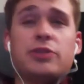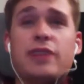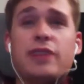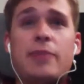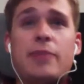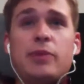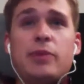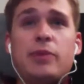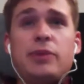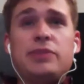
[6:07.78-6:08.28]
I
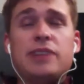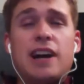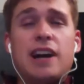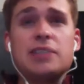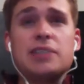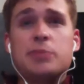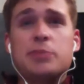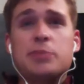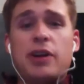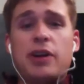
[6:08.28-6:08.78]
mean, we've
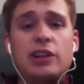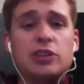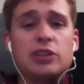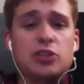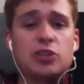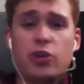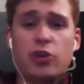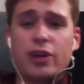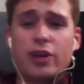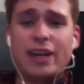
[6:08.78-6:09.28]
talked about it.
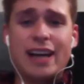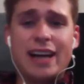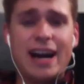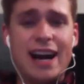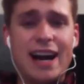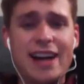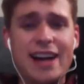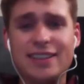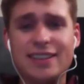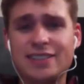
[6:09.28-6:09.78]
Latroy
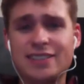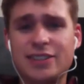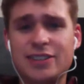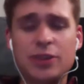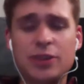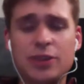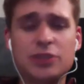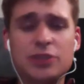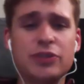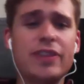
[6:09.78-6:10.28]
Guion
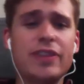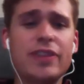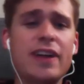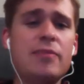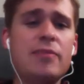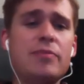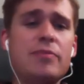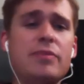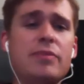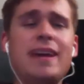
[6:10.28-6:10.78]
starts for
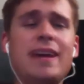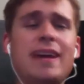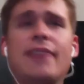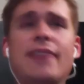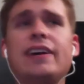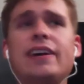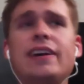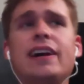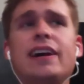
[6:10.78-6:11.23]
them. Yeah, they got